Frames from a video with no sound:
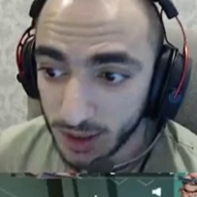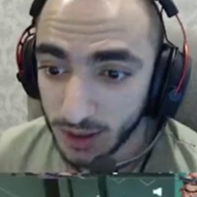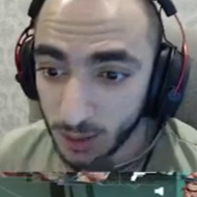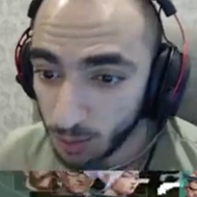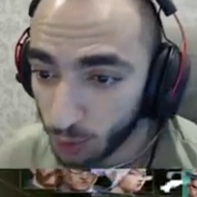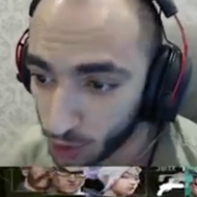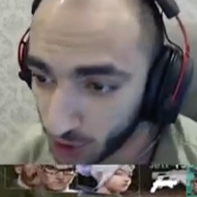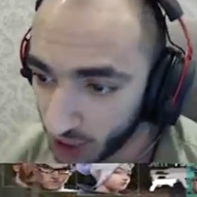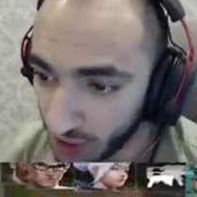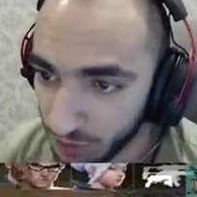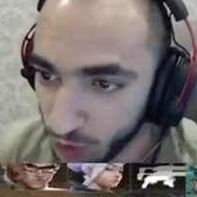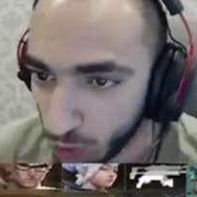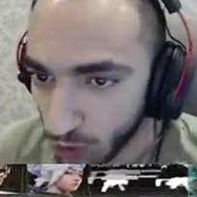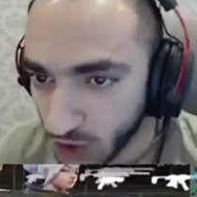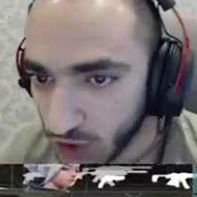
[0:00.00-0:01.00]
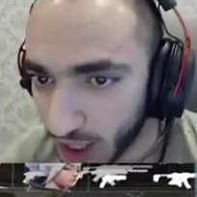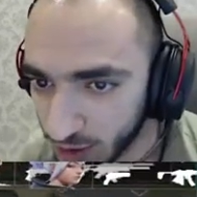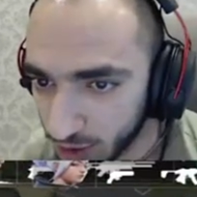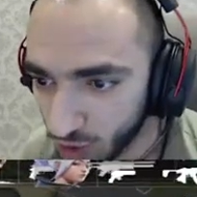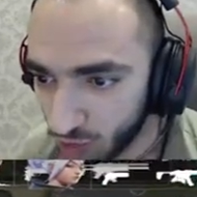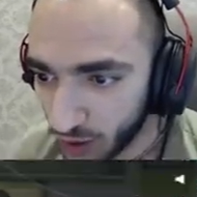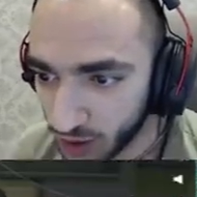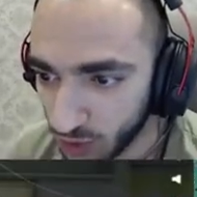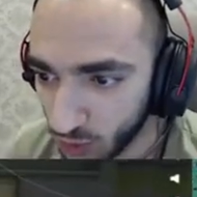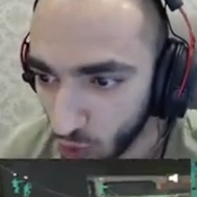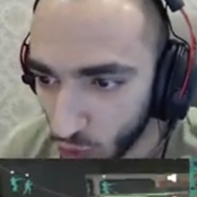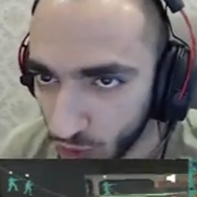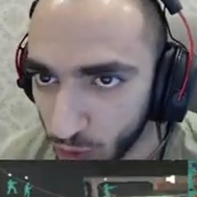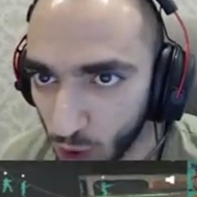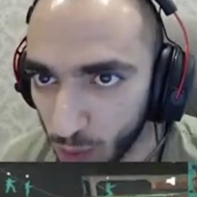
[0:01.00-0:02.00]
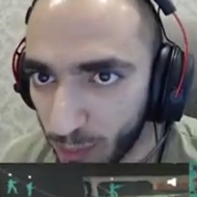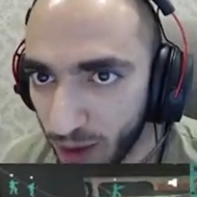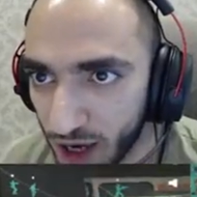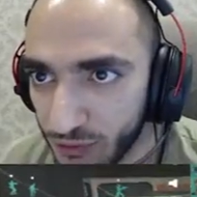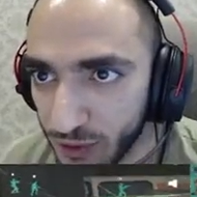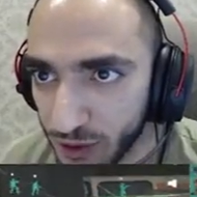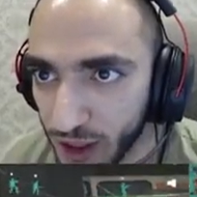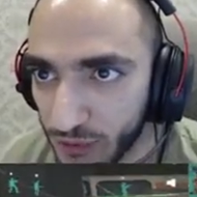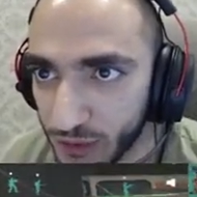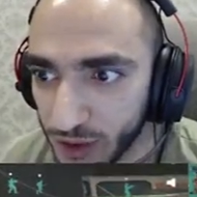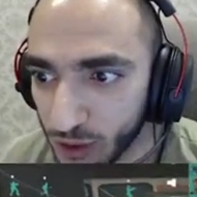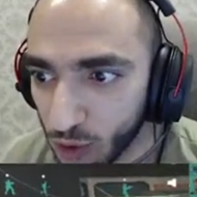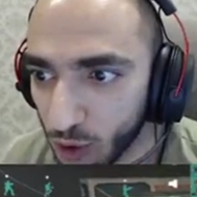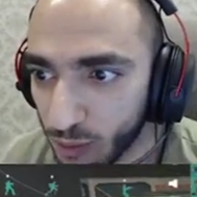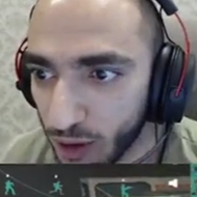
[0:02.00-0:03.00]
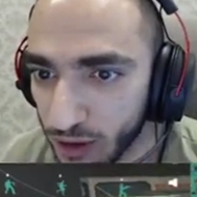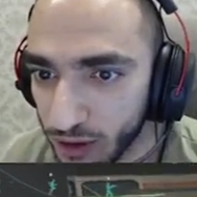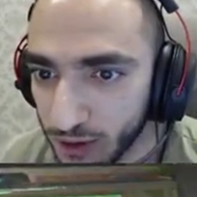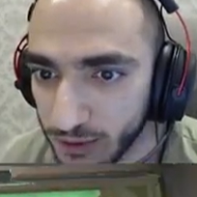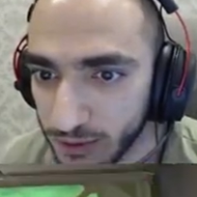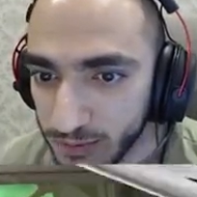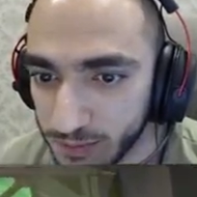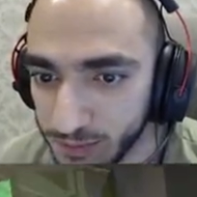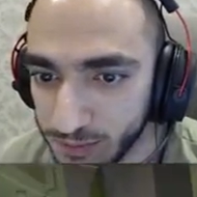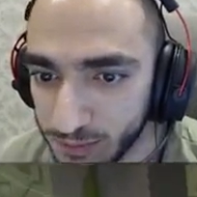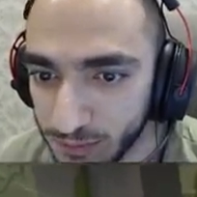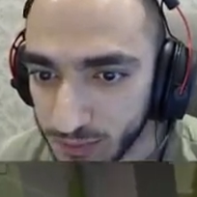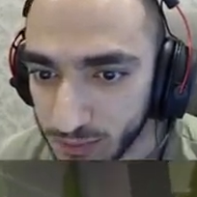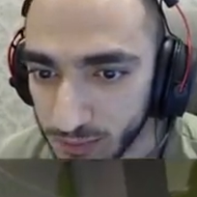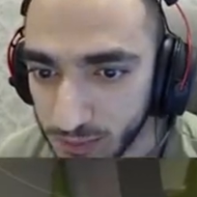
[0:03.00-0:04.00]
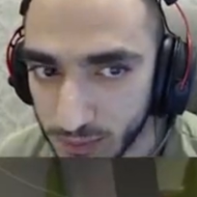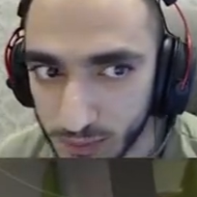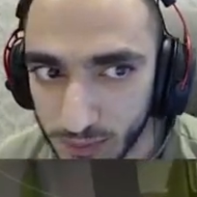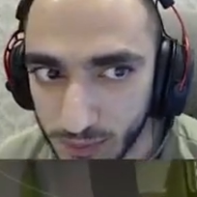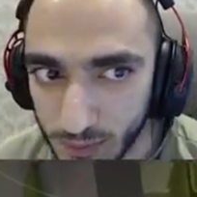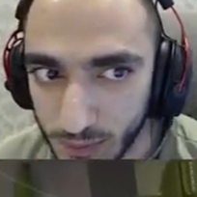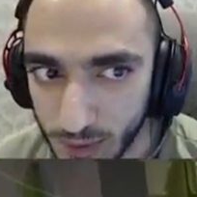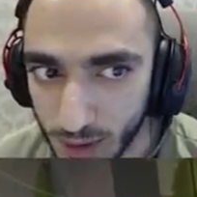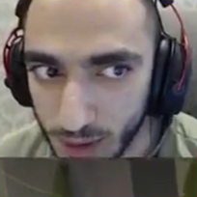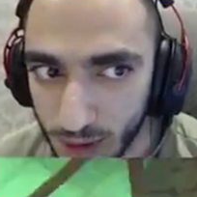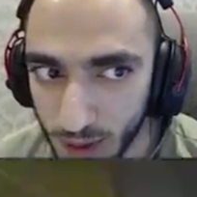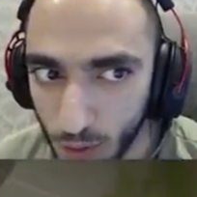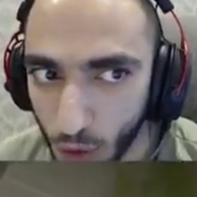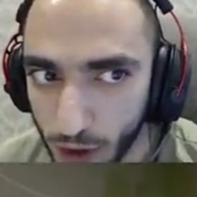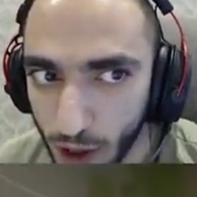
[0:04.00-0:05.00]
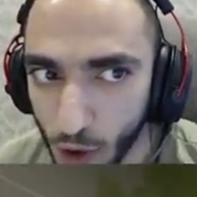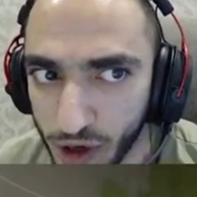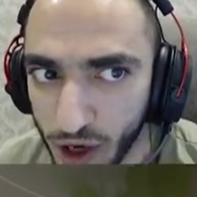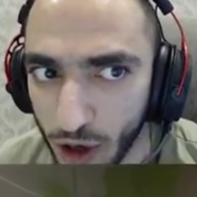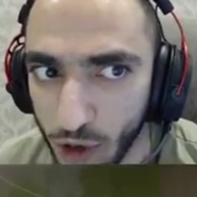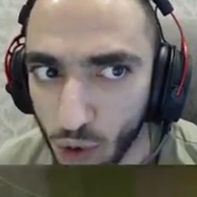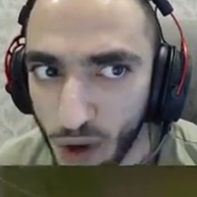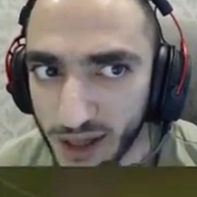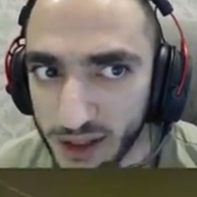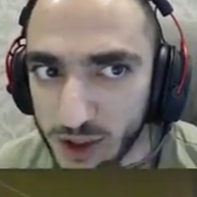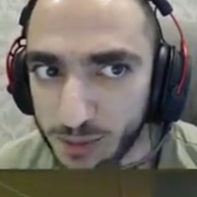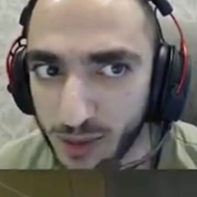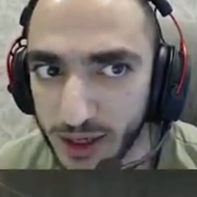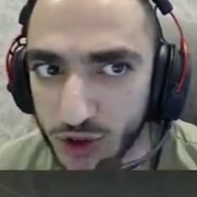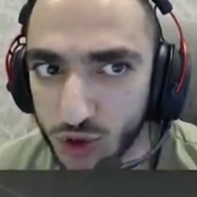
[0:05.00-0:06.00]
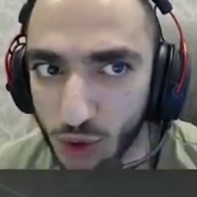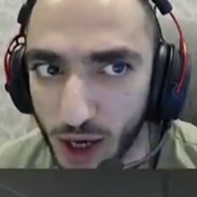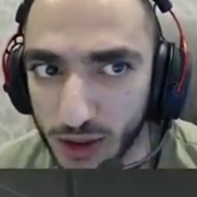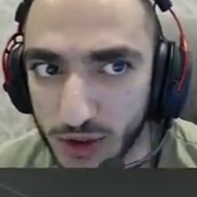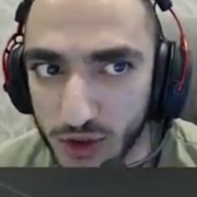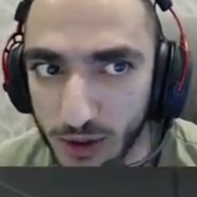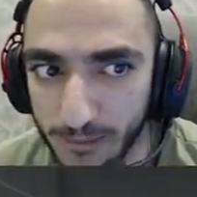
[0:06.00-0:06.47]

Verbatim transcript: Bro, they have Ecos. I need to fucking... No, they're gonna buy, I think. I think they're gonna buy. Okay, okay. Okay, okay, you got this, please. You got this.